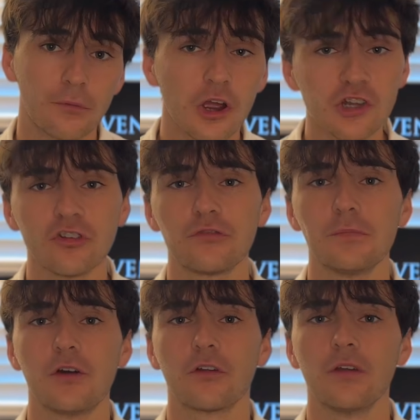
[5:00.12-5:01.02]
brushless
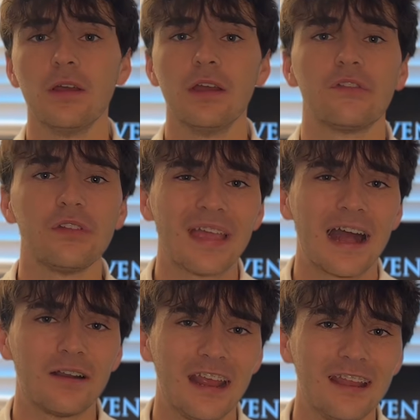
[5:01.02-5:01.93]
motor sends
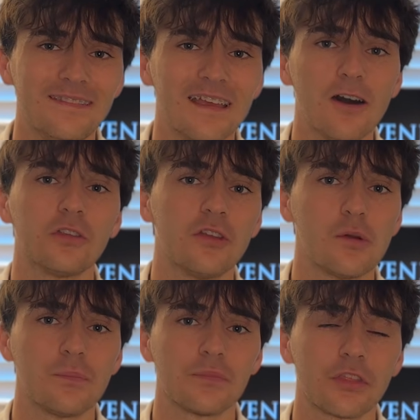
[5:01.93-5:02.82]
out a
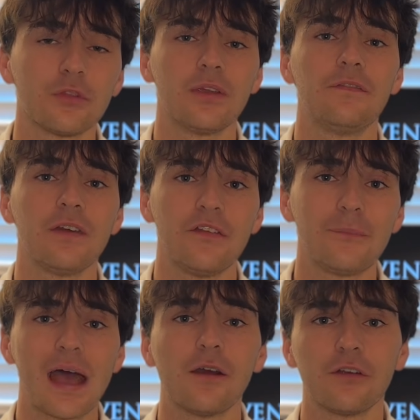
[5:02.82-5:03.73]
delta three-phase
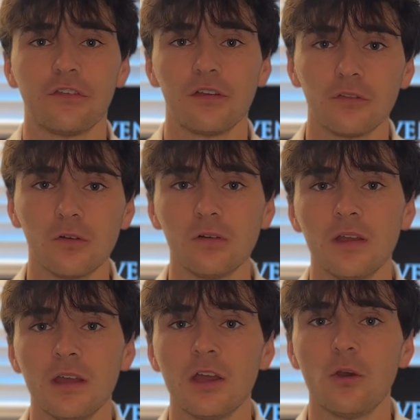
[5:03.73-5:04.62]
power signal.
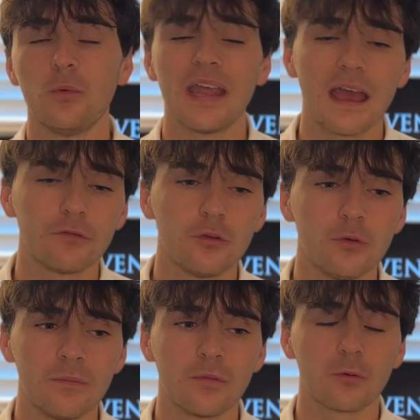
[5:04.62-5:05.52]
We have
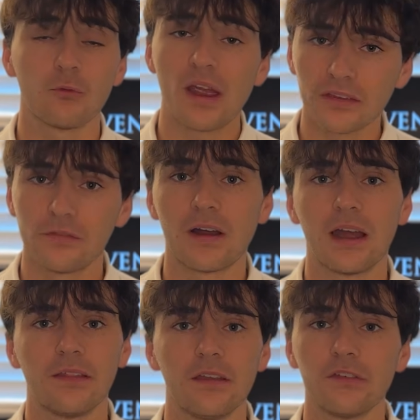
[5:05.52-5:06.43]
to
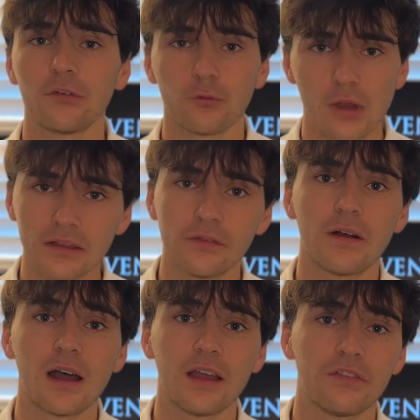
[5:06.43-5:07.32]
rectify this.
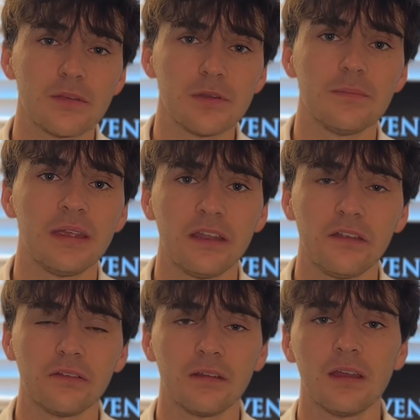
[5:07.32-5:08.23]
Rectify simply
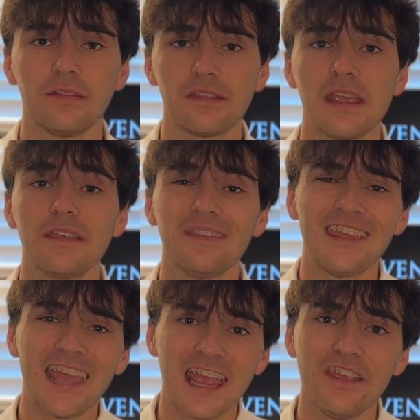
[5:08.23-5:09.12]
meaning taking
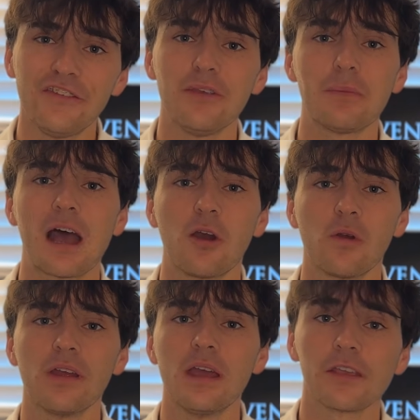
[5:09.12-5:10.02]
the AC
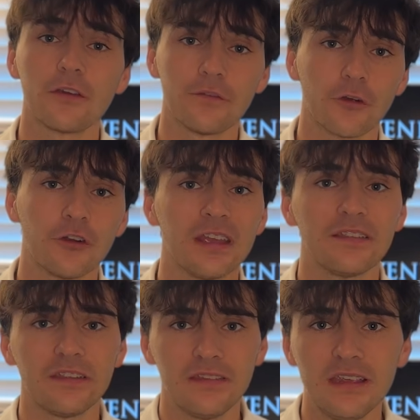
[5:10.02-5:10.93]
power, converting
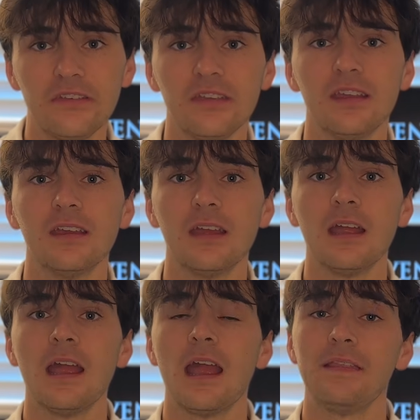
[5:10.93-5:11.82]
it to DC,
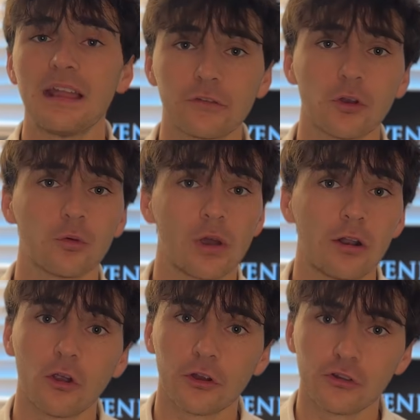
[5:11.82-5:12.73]
and that's going to run
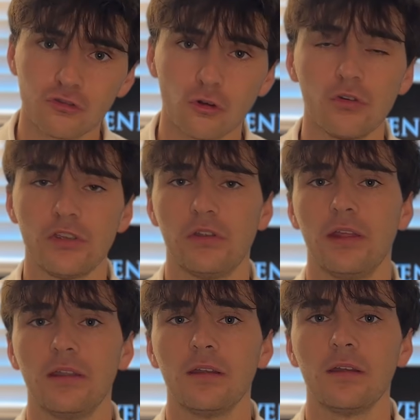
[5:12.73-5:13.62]
our control unit.